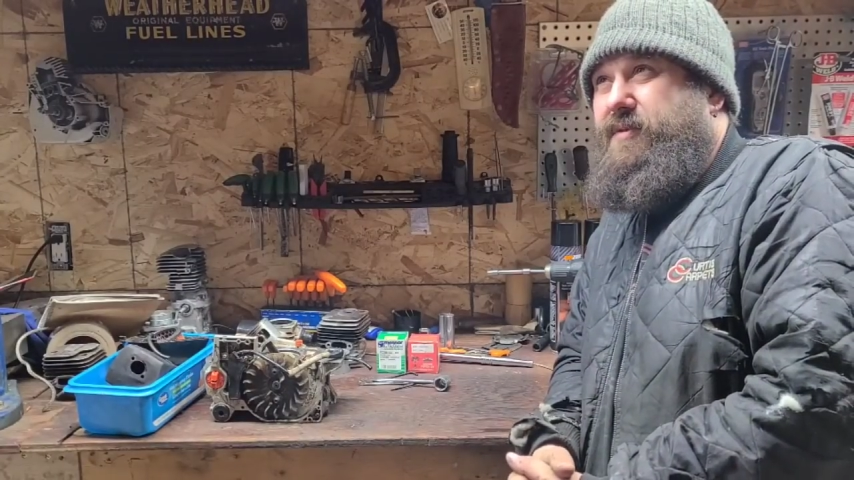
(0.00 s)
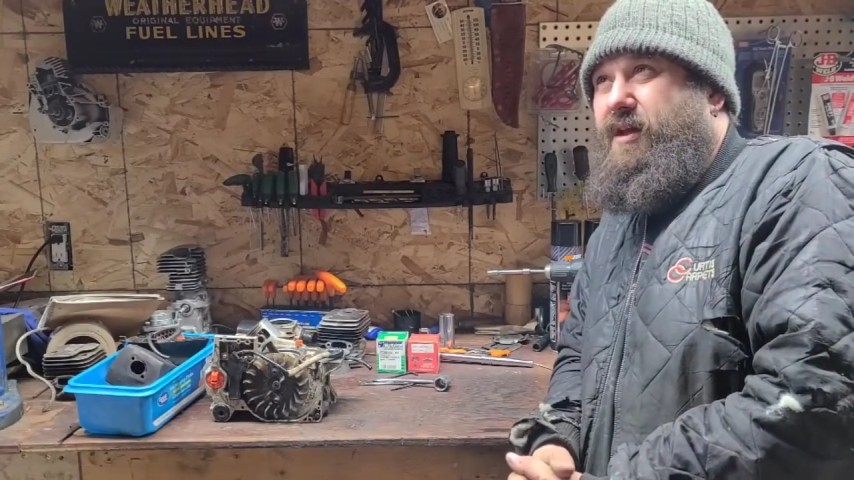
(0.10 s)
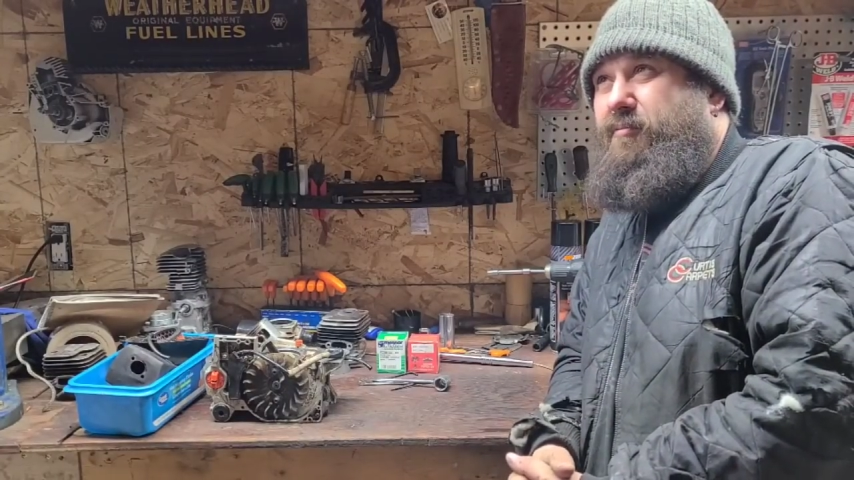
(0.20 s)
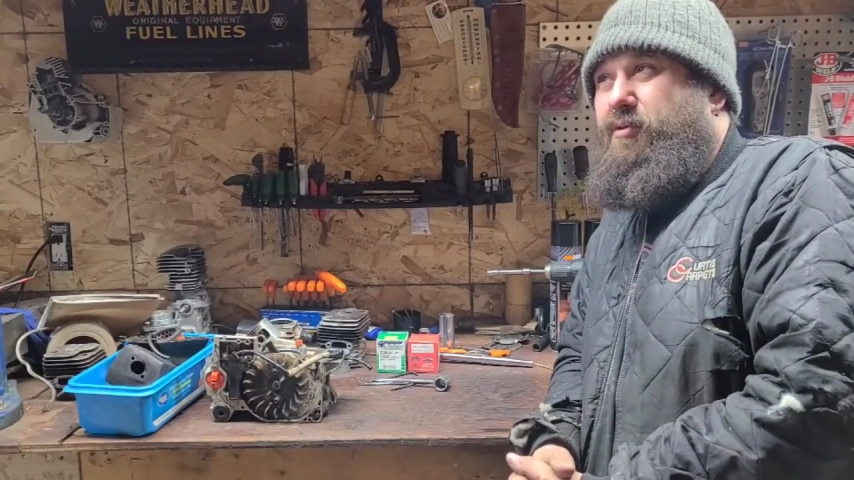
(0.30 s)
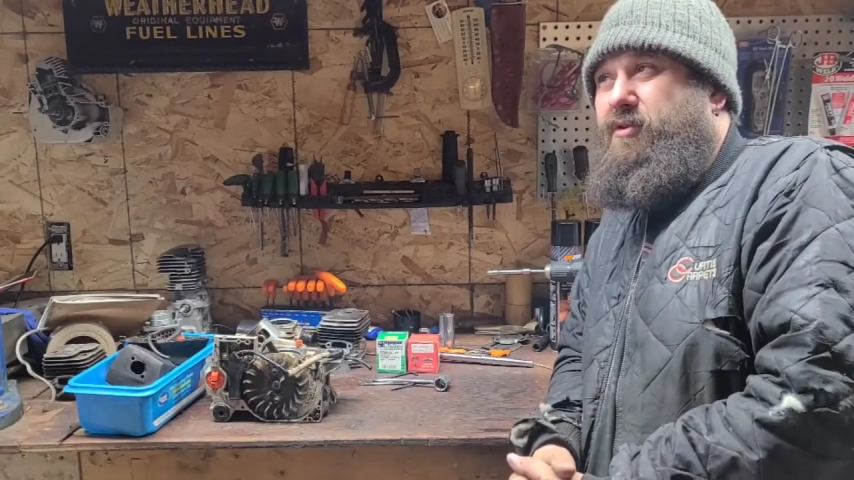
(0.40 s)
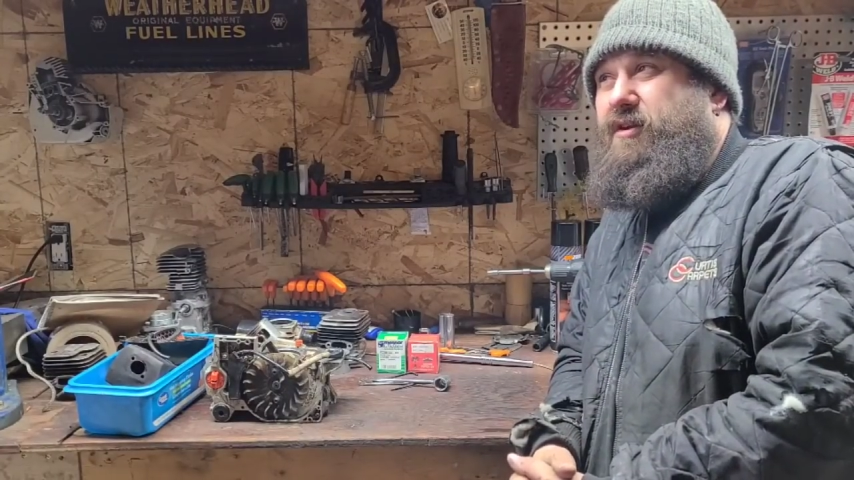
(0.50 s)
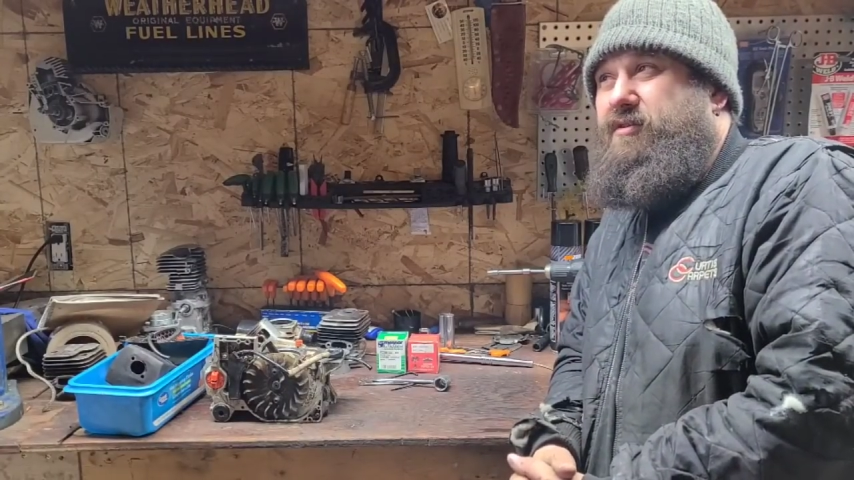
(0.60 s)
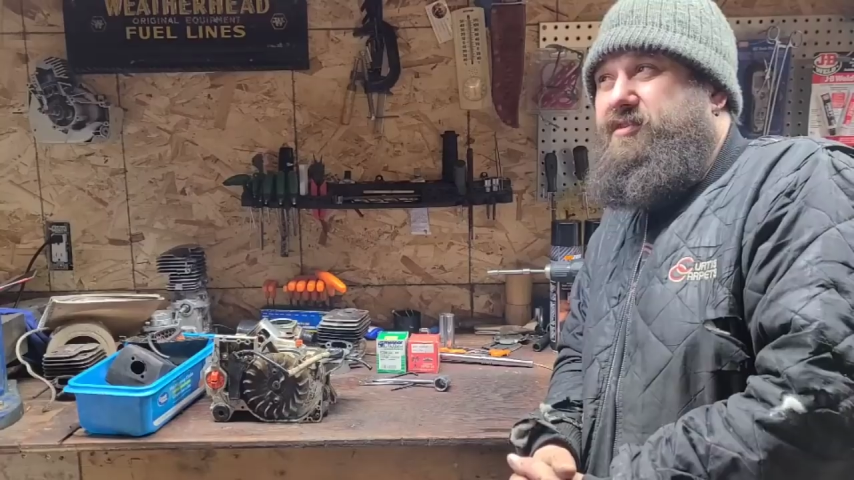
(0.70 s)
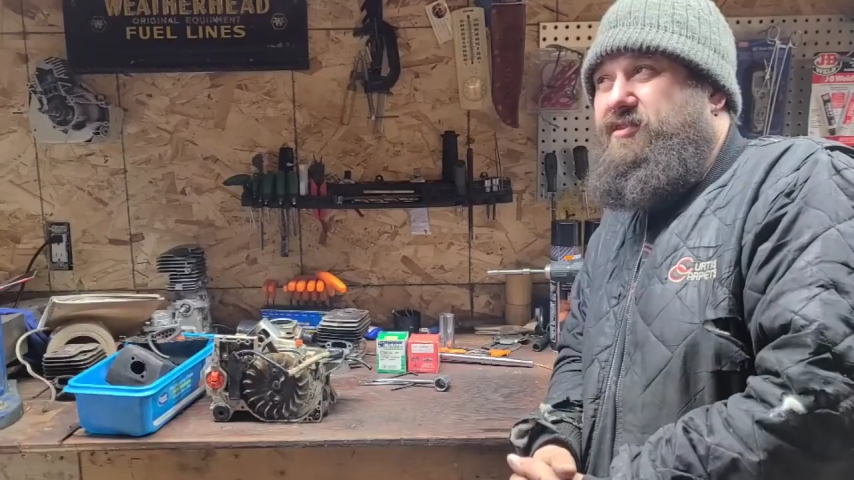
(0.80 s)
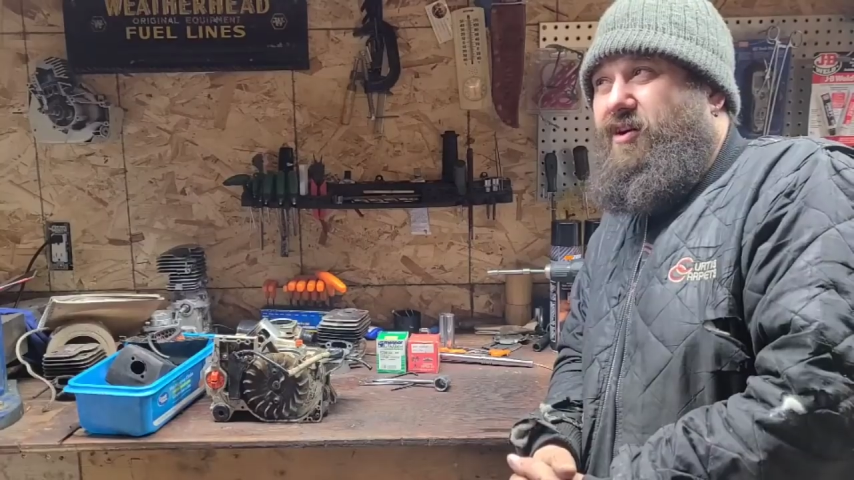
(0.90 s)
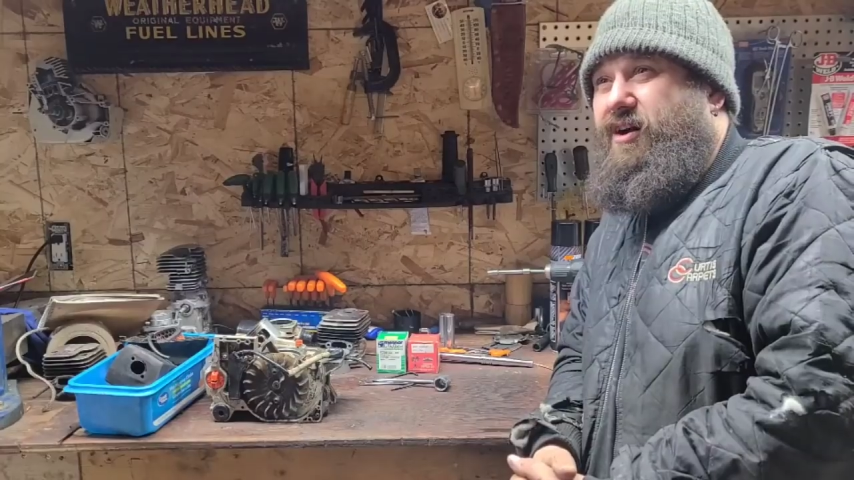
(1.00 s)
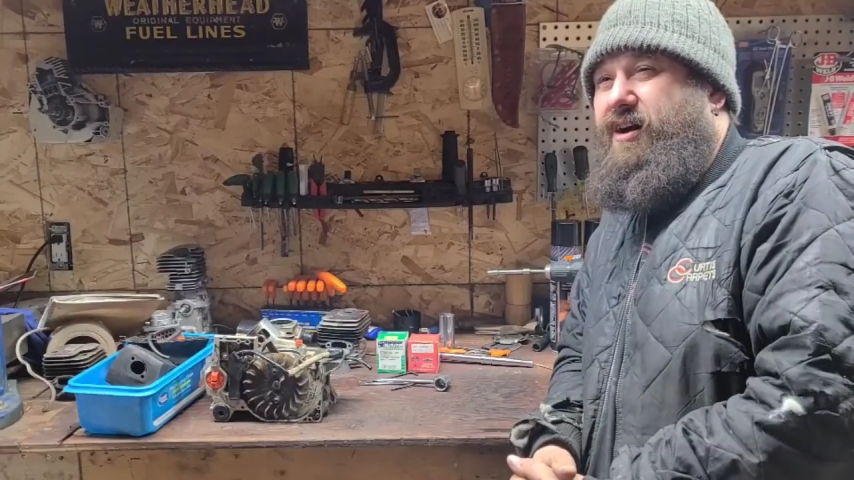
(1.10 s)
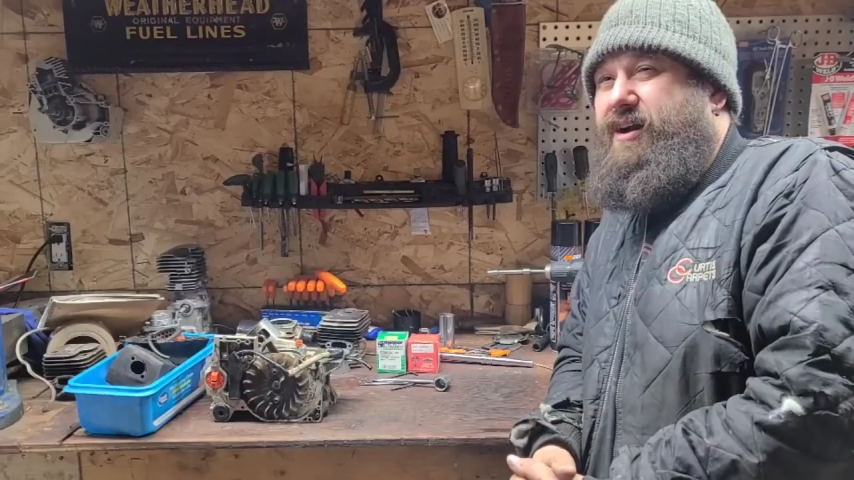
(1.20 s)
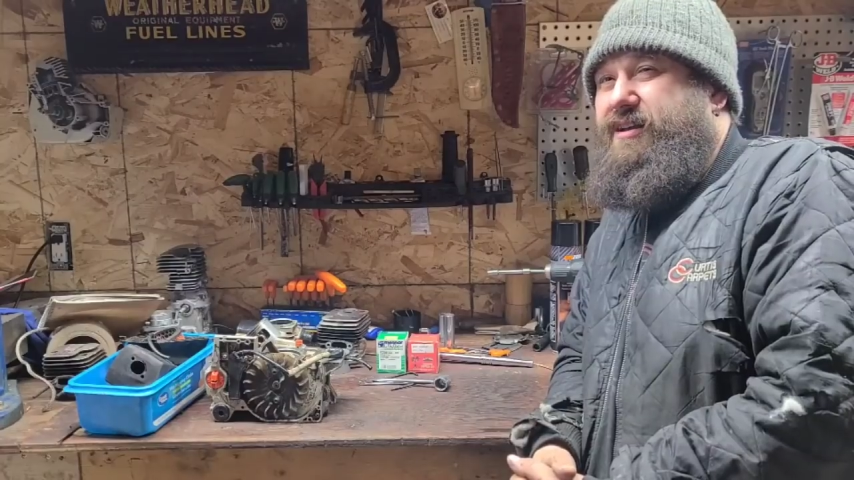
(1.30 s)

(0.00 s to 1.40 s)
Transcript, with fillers: I pulled out a saw.